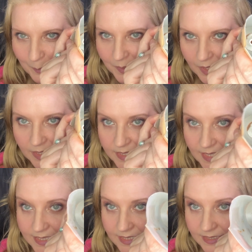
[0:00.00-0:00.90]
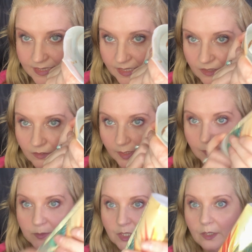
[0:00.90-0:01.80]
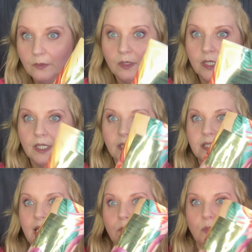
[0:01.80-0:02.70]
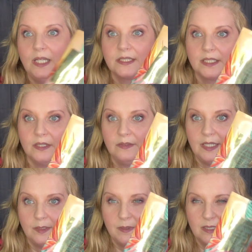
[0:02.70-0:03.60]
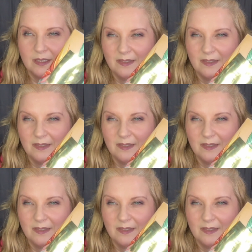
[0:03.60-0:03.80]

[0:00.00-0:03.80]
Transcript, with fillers: but it doesn't disintegrate. So that all has to go down the plugger.